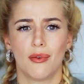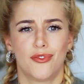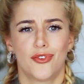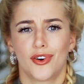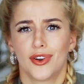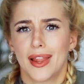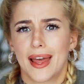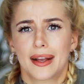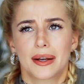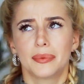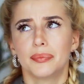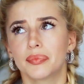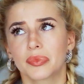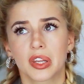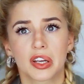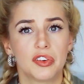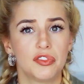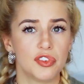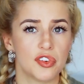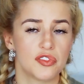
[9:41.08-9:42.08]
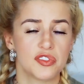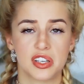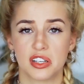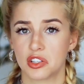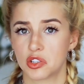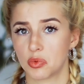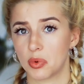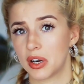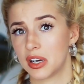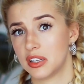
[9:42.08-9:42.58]
for like
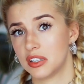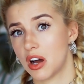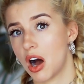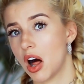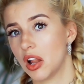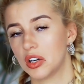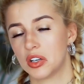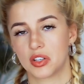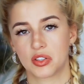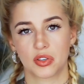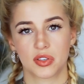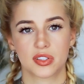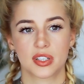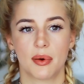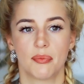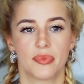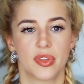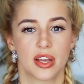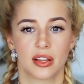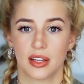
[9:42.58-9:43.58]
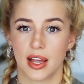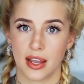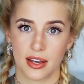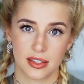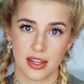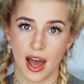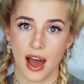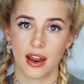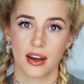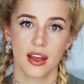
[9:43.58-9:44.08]
$15-20 or something
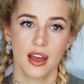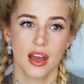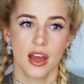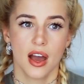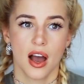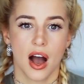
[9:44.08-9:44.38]
like that,